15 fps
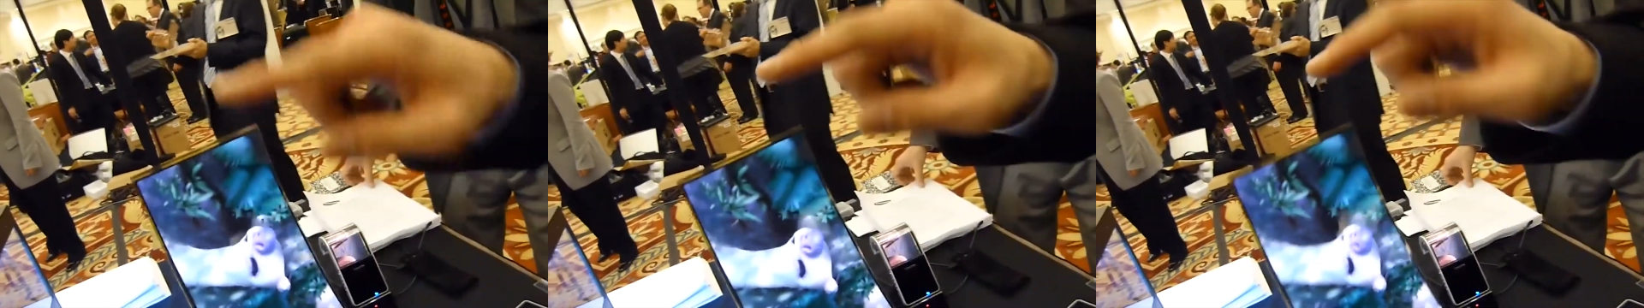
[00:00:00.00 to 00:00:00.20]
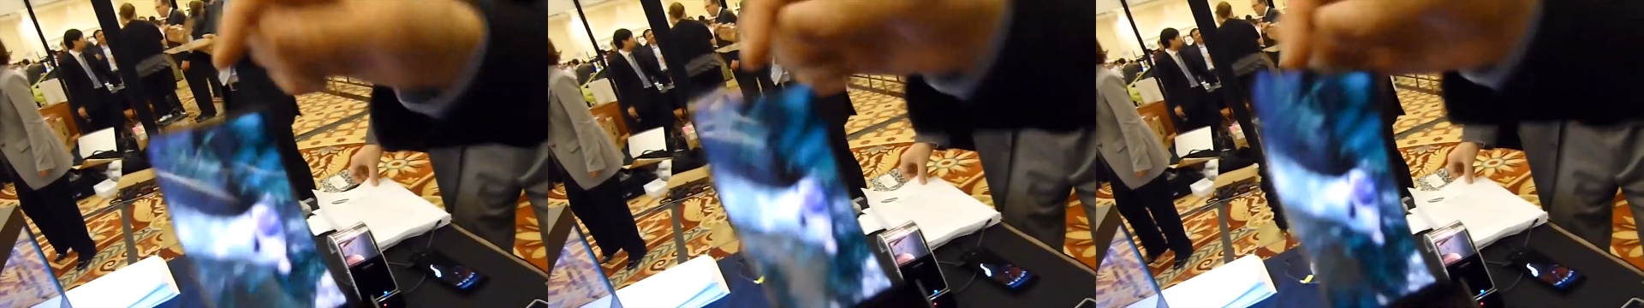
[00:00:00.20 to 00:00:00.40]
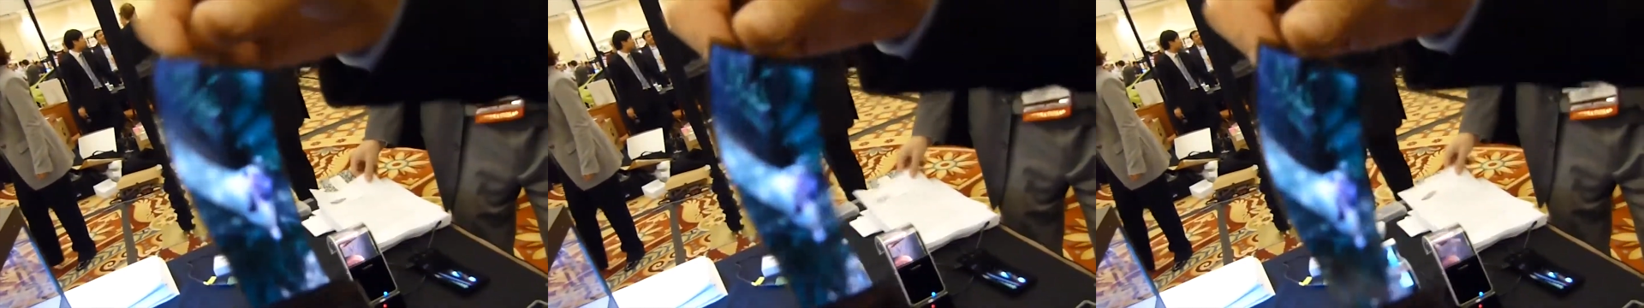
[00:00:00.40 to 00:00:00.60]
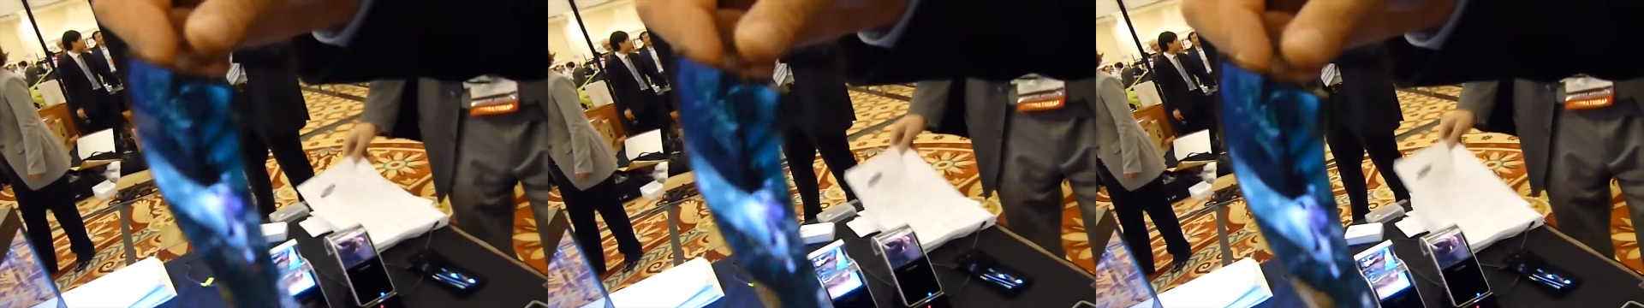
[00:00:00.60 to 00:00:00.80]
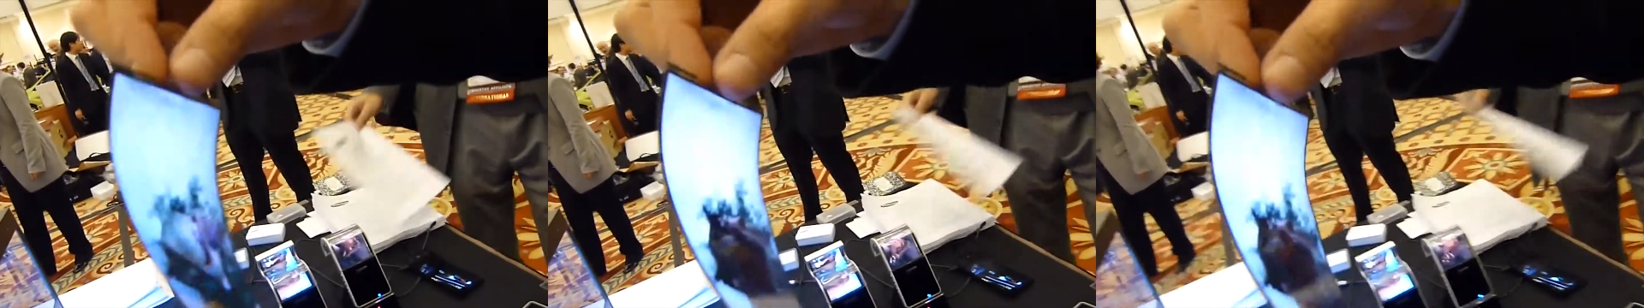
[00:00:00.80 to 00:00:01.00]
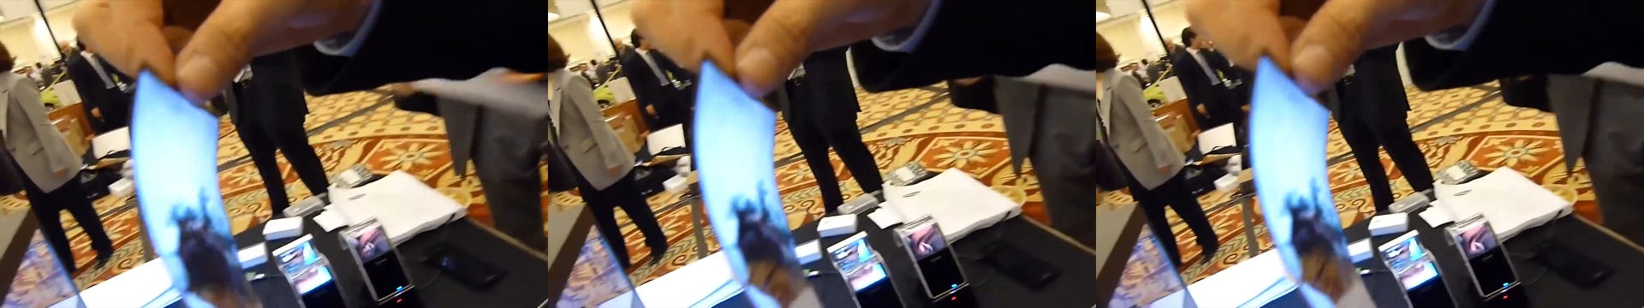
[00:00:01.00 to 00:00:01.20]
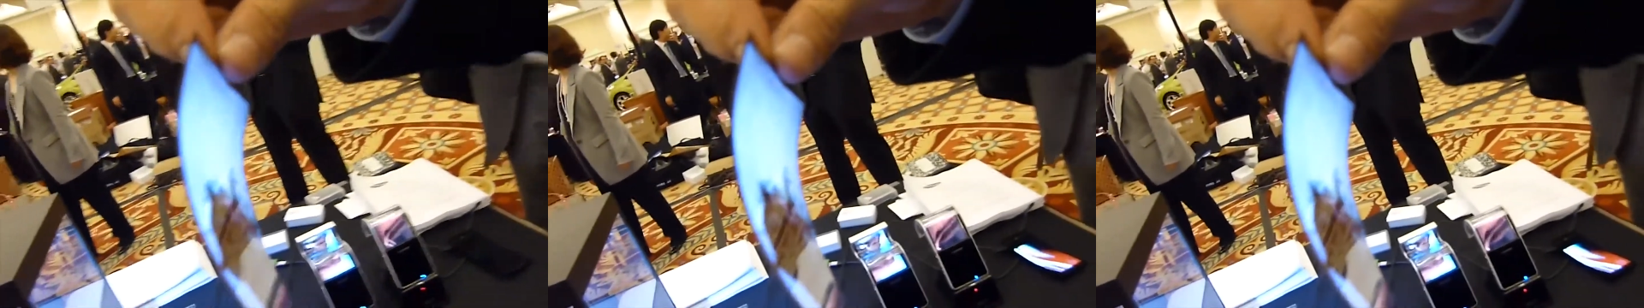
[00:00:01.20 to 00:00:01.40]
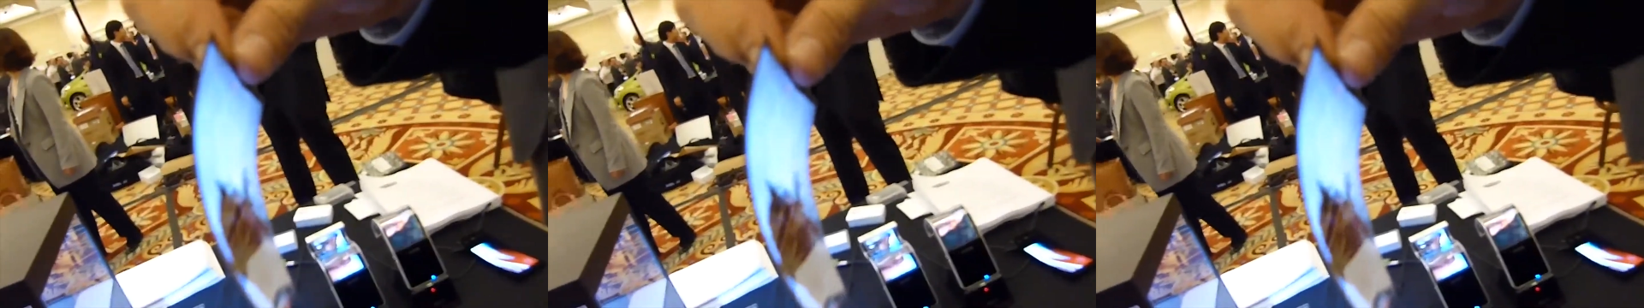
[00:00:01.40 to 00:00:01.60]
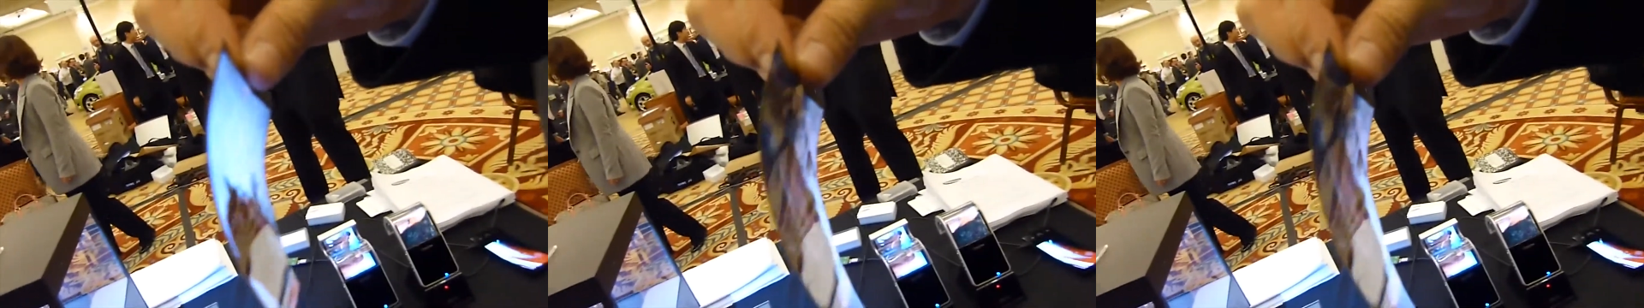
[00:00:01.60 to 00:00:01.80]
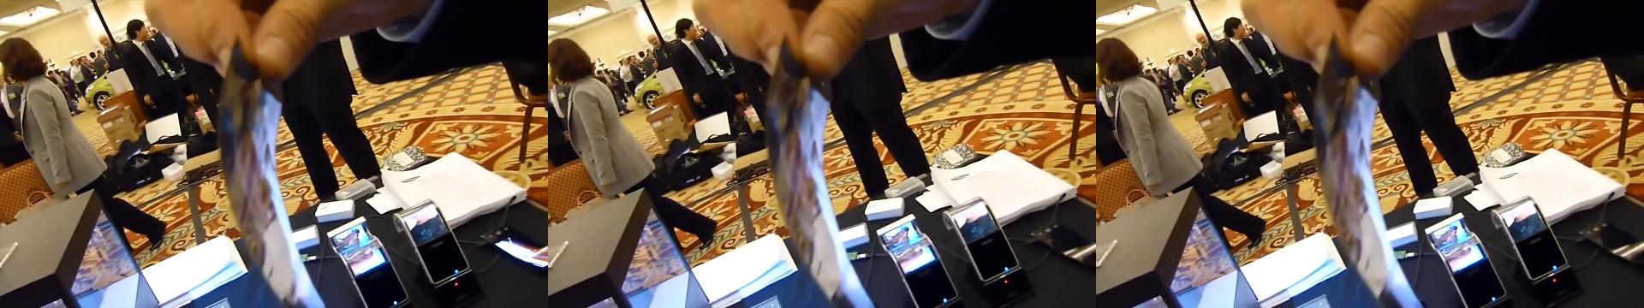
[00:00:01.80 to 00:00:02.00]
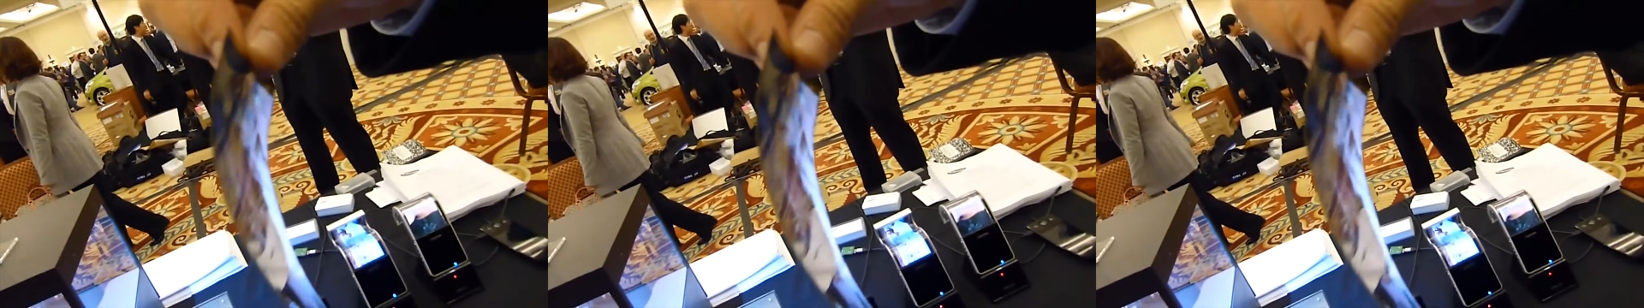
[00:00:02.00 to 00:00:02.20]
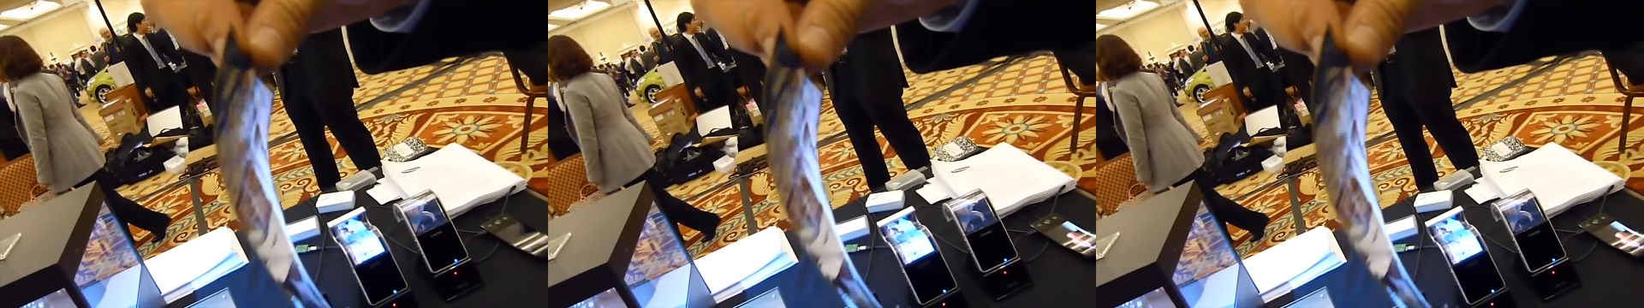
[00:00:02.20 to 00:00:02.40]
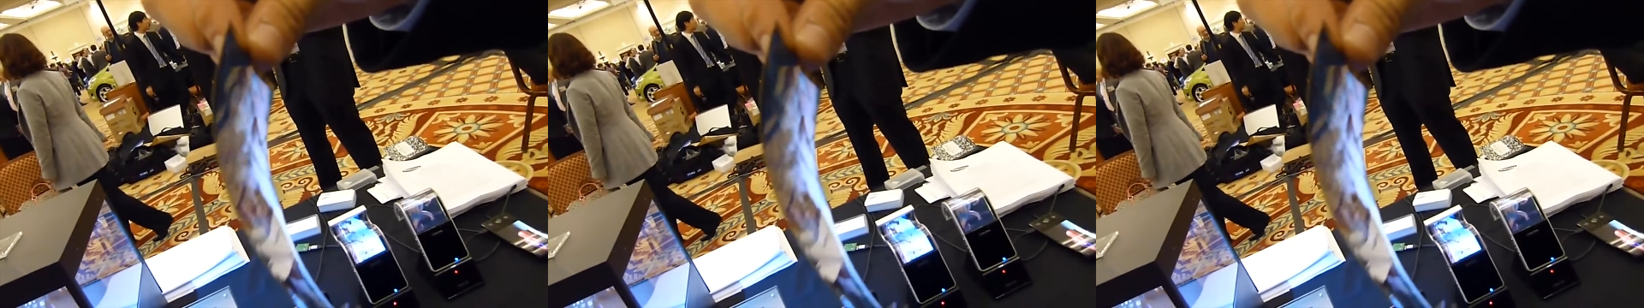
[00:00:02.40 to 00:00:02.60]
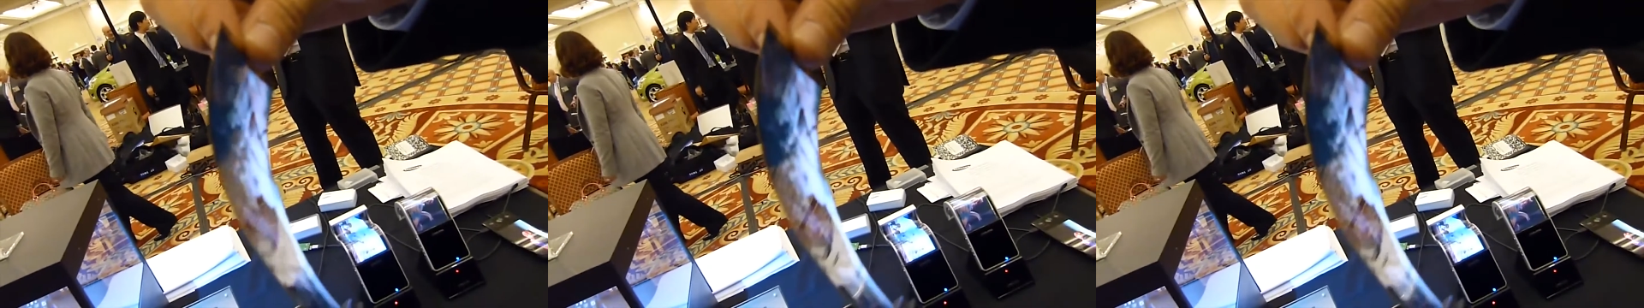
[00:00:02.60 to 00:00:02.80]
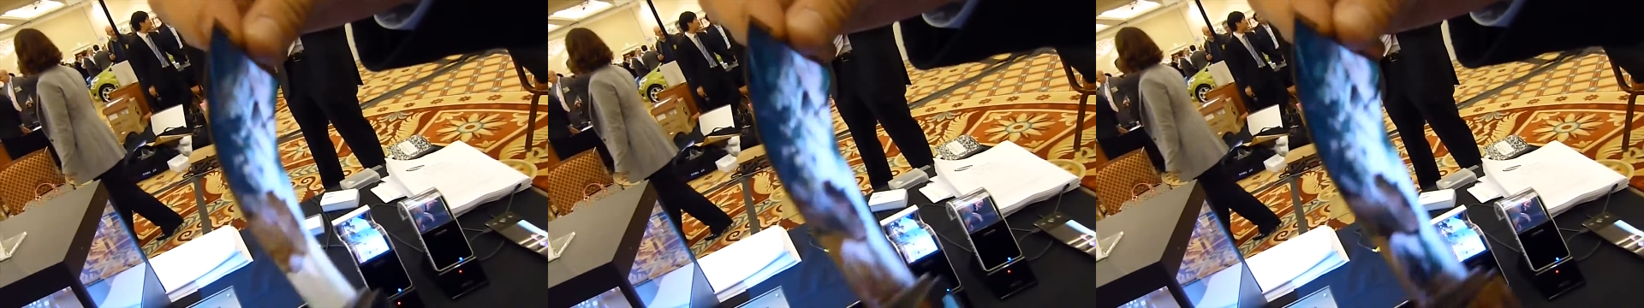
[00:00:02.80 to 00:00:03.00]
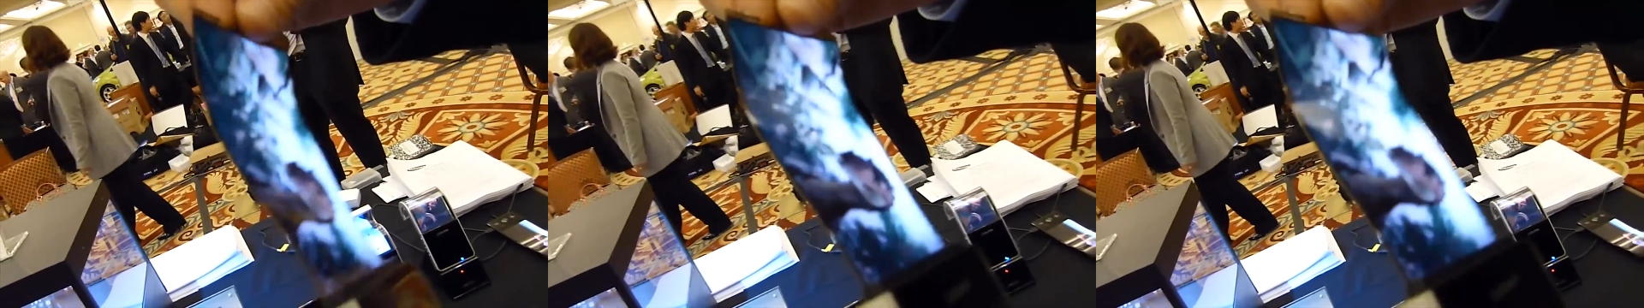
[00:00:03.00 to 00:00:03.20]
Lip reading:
No face is visible, so there are no lips to read.